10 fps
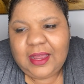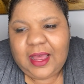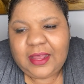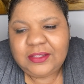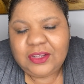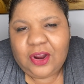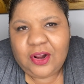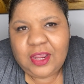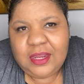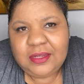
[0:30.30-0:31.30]
I
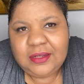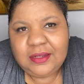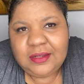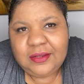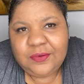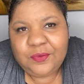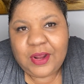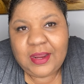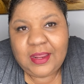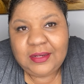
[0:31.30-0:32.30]
started
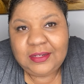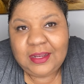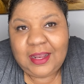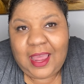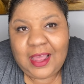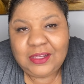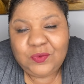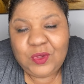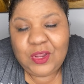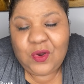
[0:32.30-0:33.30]
radiation last
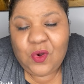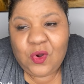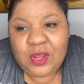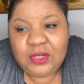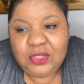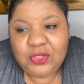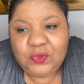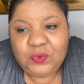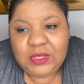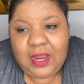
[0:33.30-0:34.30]
week on
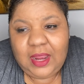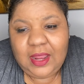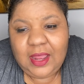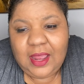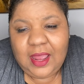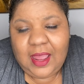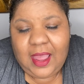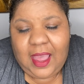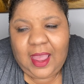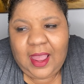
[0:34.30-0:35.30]
Tuesday,
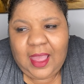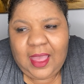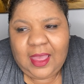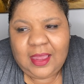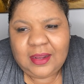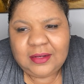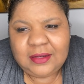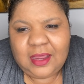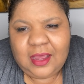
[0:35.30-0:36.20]
and